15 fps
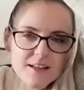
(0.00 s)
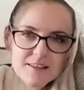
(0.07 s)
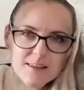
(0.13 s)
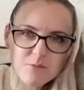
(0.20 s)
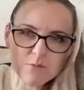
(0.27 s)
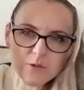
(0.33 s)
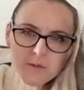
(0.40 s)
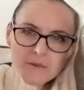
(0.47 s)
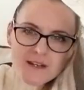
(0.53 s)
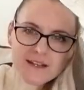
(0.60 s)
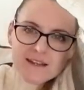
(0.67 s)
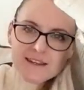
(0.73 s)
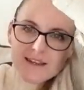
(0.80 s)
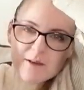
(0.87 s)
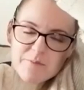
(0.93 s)
Them
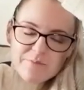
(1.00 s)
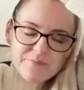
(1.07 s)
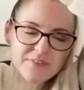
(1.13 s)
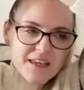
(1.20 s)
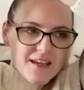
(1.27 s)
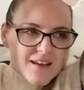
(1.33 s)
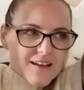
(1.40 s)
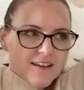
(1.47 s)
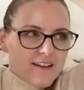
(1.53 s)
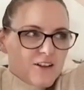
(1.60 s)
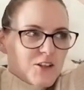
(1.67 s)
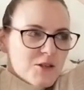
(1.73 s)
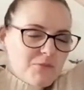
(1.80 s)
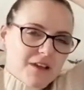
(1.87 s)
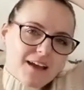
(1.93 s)
women in them,
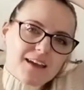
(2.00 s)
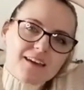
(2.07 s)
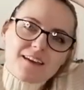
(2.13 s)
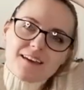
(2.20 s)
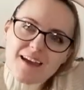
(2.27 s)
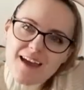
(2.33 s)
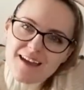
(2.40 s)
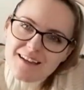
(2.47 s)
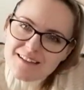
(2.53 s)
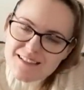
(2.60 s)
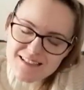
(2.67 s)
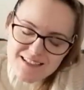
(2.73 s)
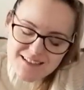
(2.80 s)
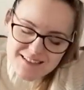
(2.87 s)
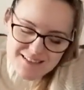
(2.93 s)
you know, them like
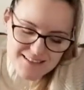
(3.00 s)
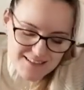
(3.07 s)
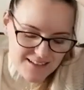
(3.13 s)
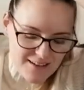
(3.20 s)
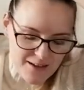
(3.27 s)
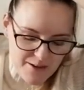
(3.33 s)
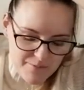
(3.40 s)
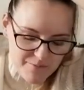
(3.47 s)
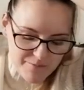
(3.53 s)
80s